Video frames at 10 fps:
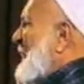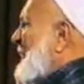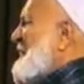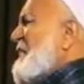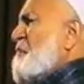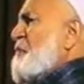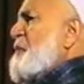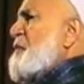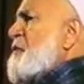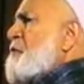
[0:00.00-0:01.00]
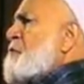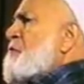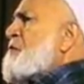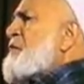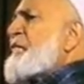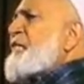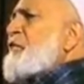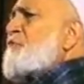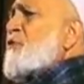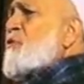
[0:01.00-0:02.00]
against him. You don't like
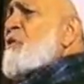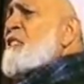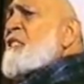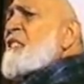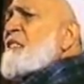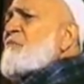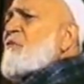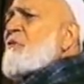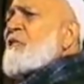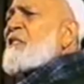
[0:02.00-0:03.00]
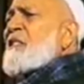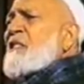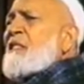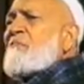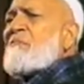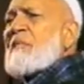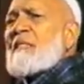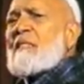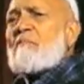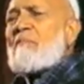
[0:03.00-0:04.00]
him, you don't want to see him, you want to kill him,
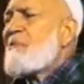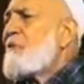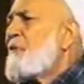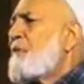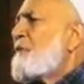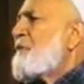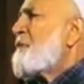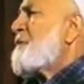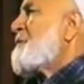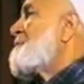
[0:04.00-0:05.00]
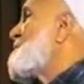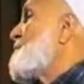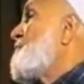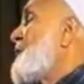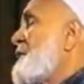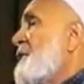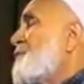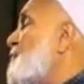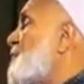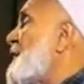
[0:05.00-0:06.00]
murder him.
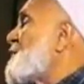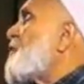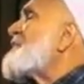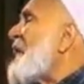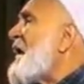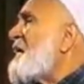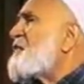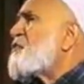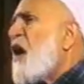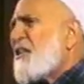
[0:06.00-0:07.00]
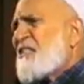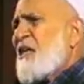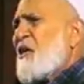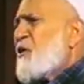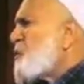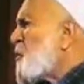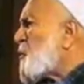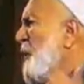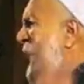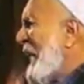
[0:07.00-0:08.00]
You feel it, your child is lost, going to
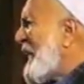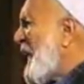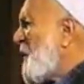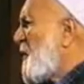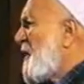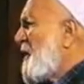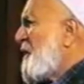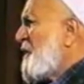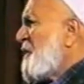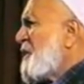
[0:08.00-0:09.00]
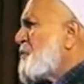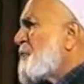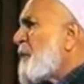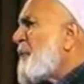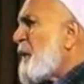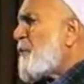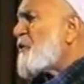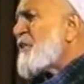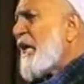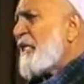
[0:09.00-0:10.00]
go to hell now. He's become an
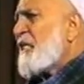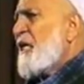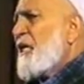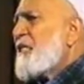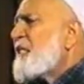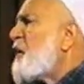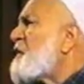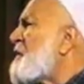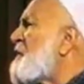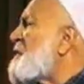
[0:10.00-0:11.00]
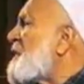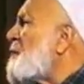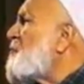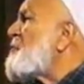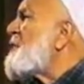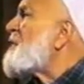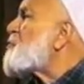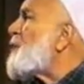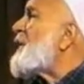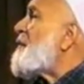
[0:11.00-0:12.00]
apostate. He's now cursing, abusing, and
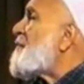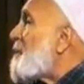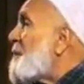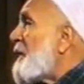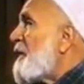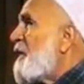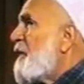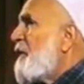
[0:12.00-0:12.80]
swearing over the knee.